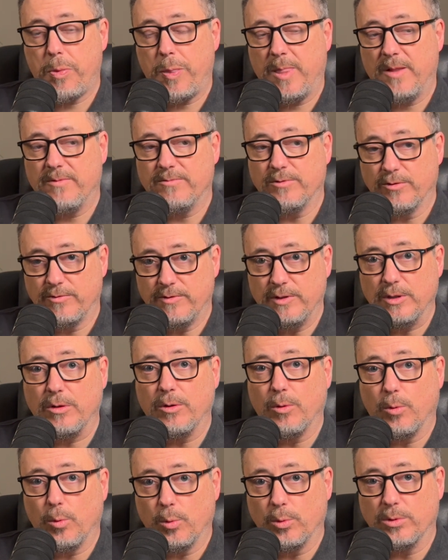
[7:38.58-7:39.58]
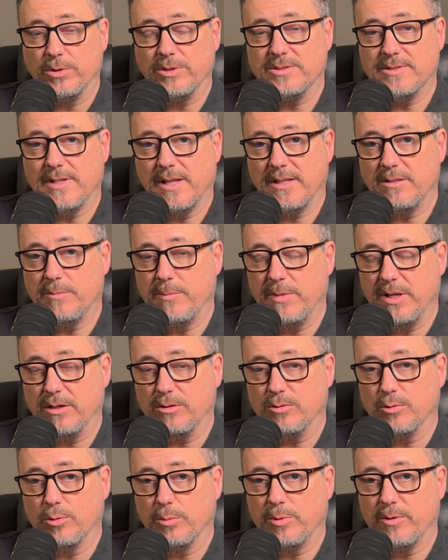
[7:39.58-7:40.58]
fulfill the orders that the
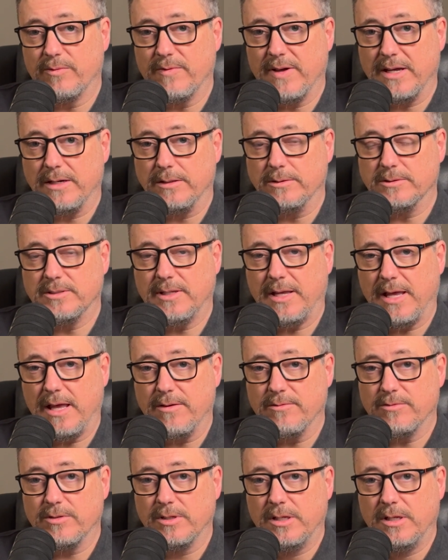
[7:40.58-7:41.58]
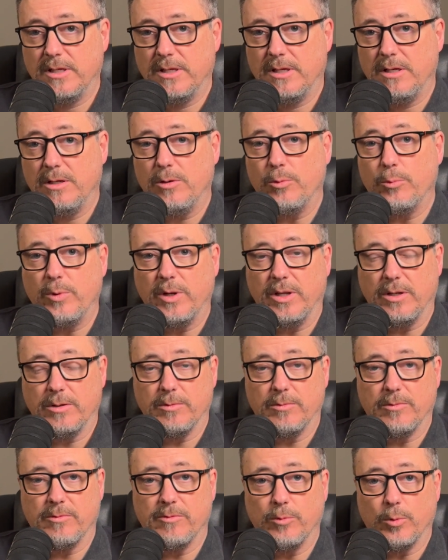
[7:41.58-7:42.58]
medical providers have
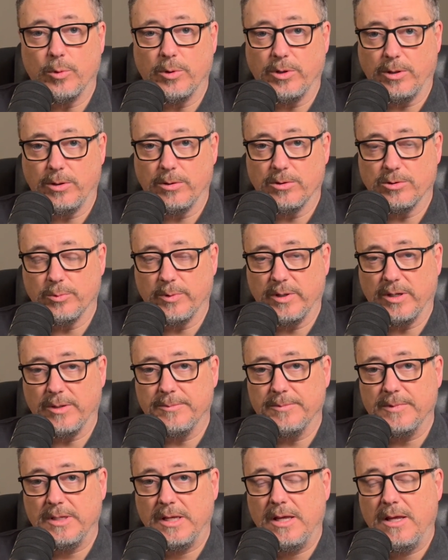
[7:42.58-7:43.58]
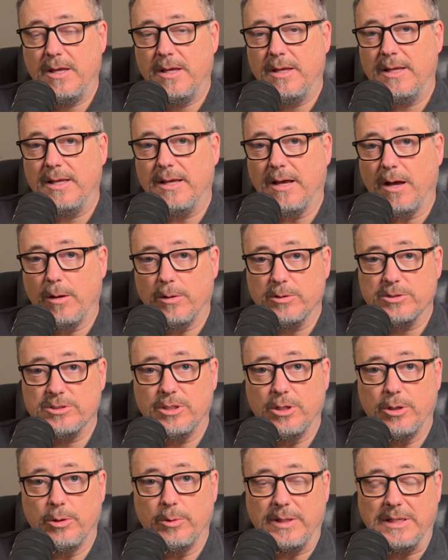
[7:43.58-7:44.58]
written for you as well.
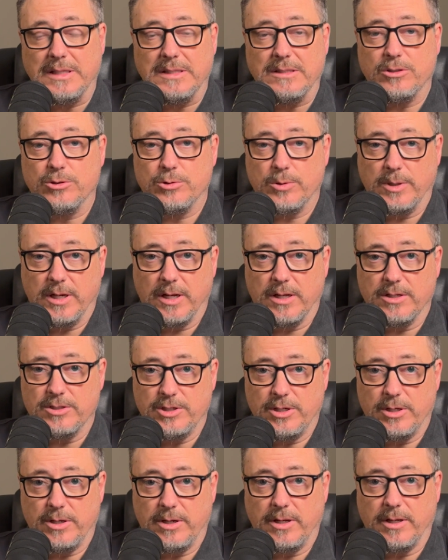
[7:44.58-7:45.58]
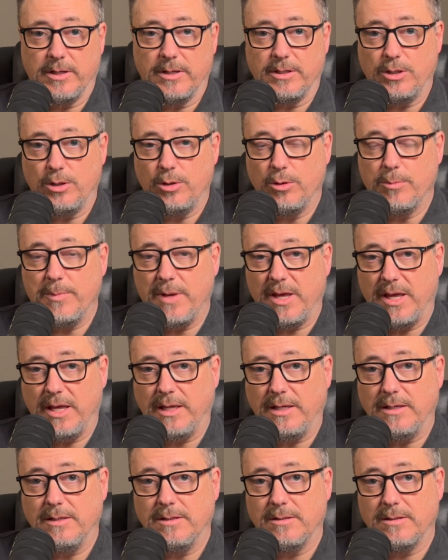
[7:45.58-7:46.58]
Also in the triage area, you
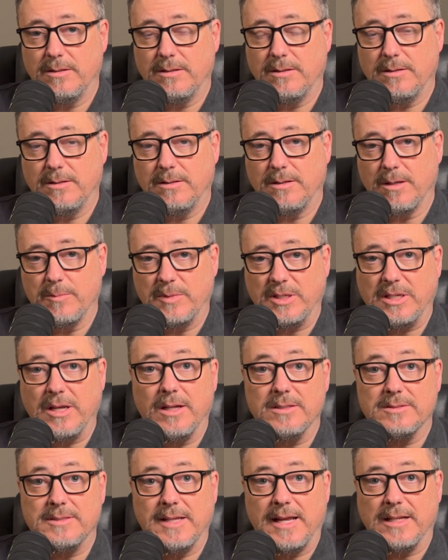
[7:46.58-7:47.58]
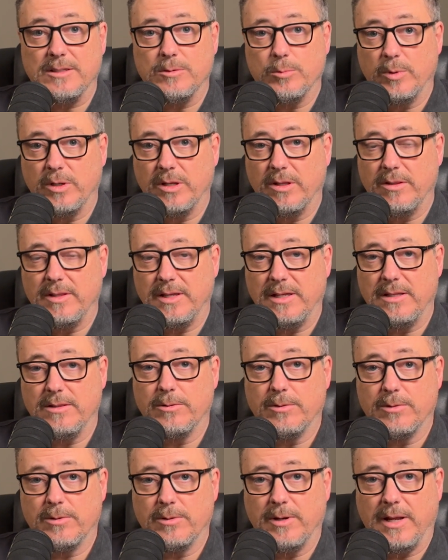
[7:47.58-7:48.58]
may come in contact with
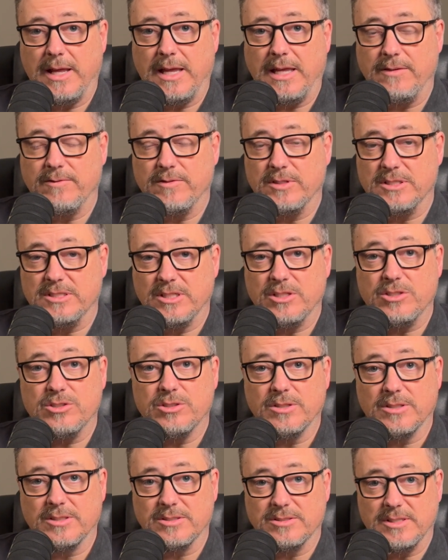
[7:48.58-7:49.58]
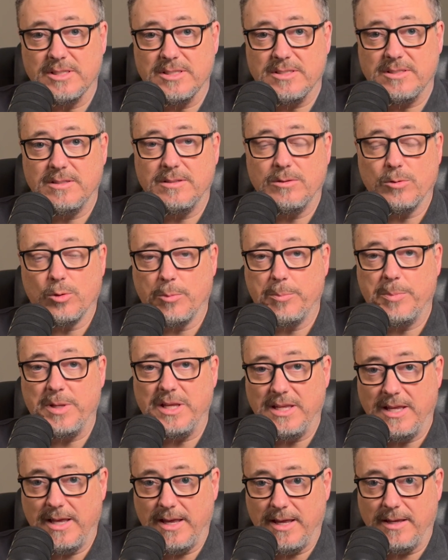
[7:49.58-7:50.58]
either a physician assistant or
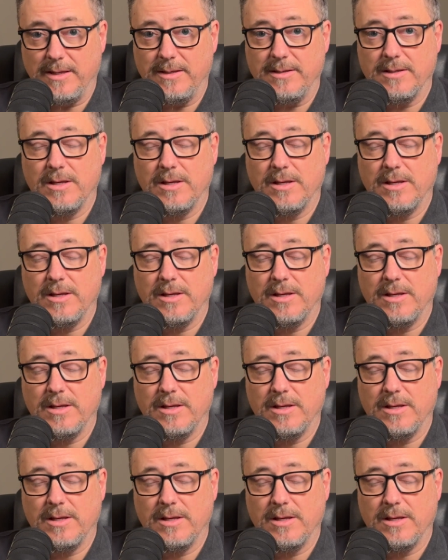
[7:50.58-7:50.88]
PA